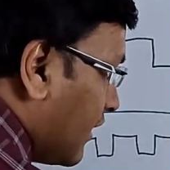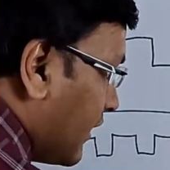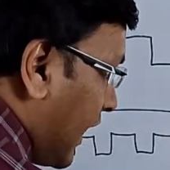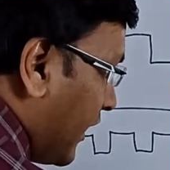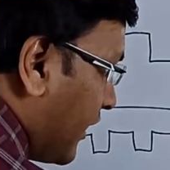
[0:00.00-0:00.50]

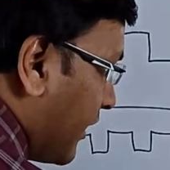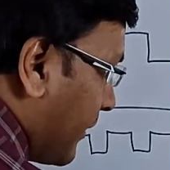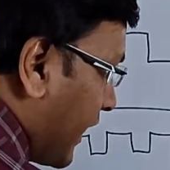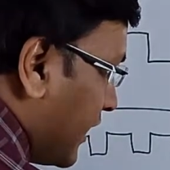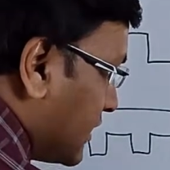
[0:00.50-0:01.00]
nine hundred
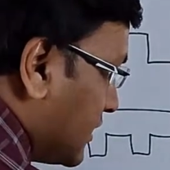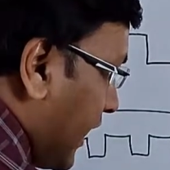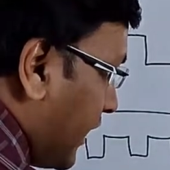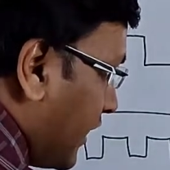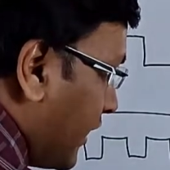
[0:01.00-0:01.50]
megahertz,
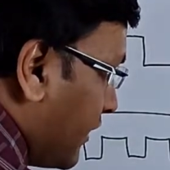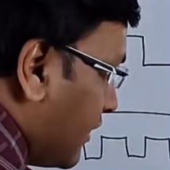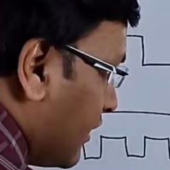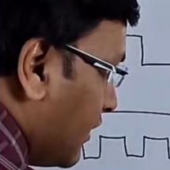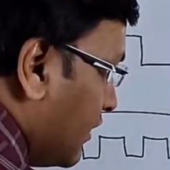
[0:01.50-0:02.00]
nine
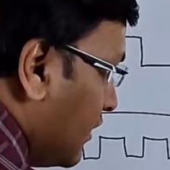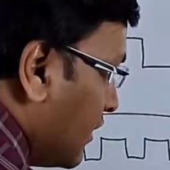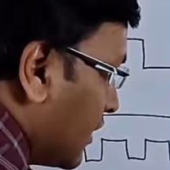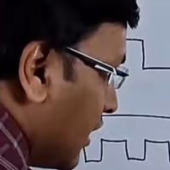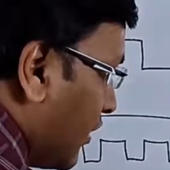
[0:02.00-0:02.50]
hundred uh,
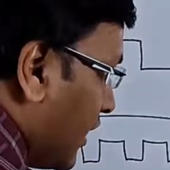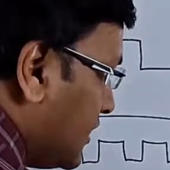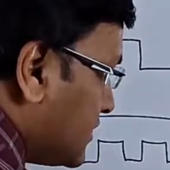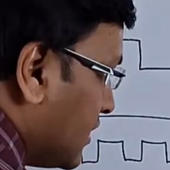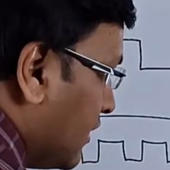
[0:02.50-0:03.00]

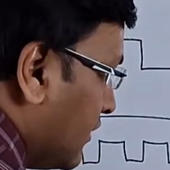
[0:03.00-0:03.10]
kilohertz,